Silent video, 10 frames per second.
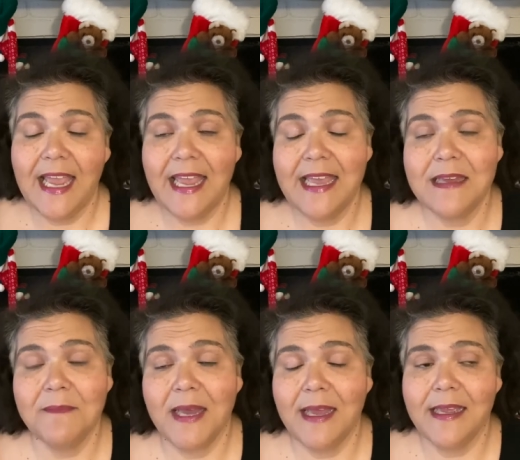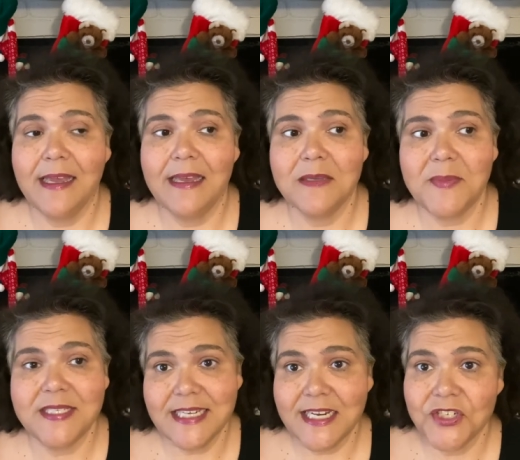and my
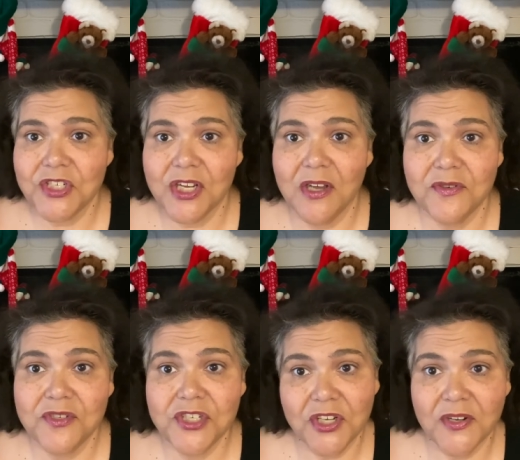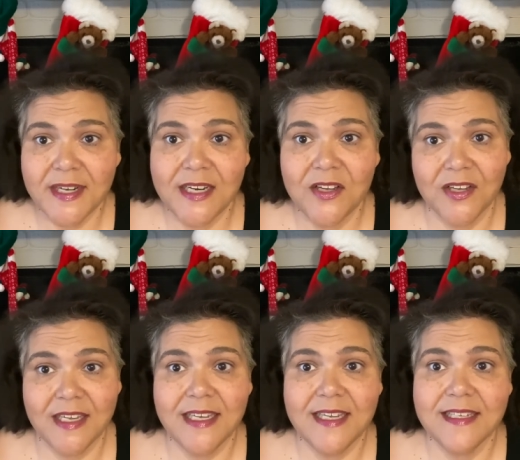pistachio cherry
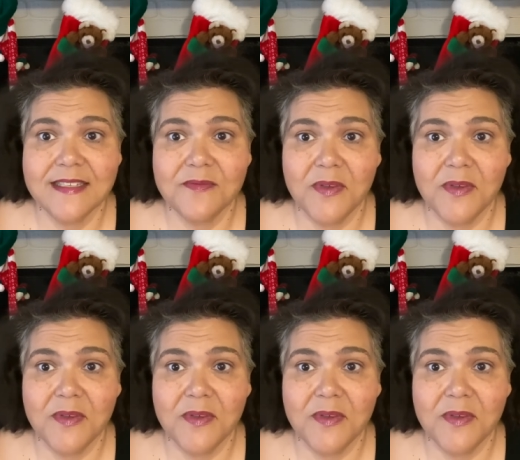cookies